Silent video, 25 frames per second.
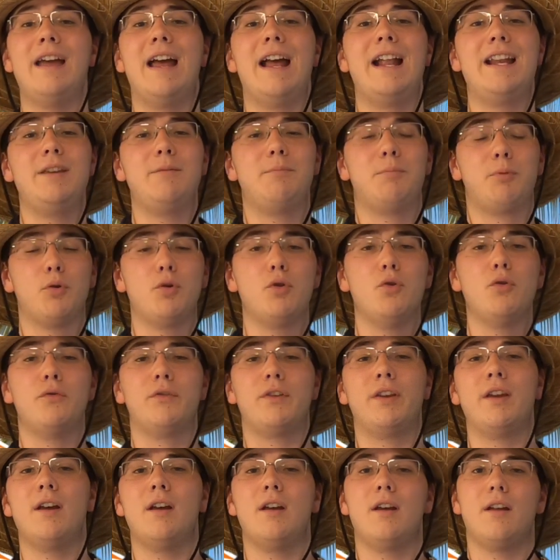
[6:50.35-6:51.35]
and he
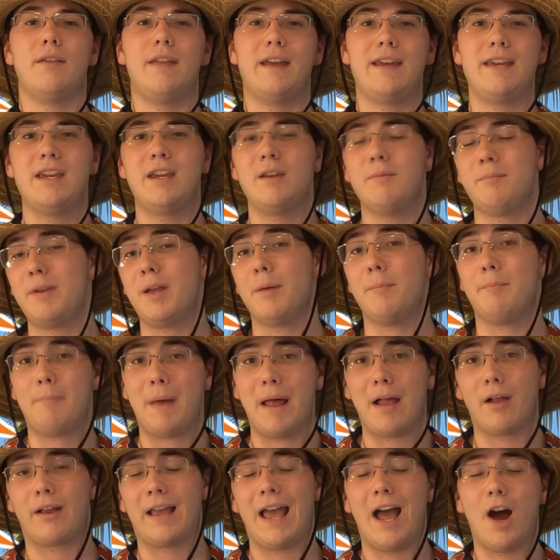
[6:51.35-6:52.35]
proved that he could be a
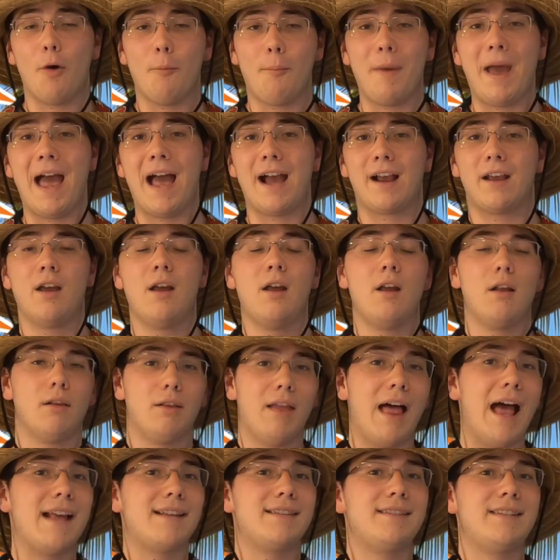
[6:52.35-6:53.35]
bell cow back
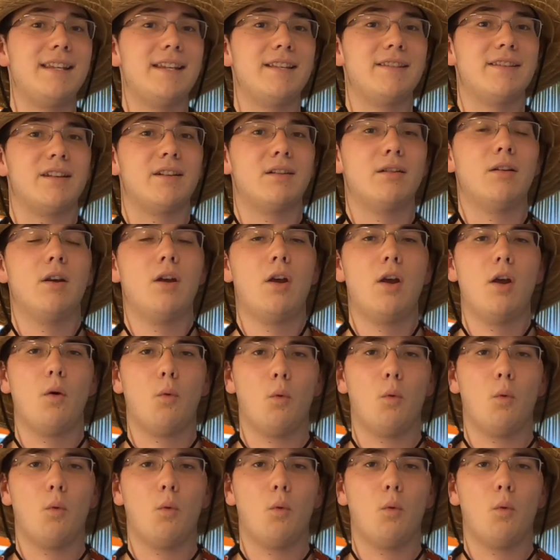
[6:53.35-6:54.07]
last season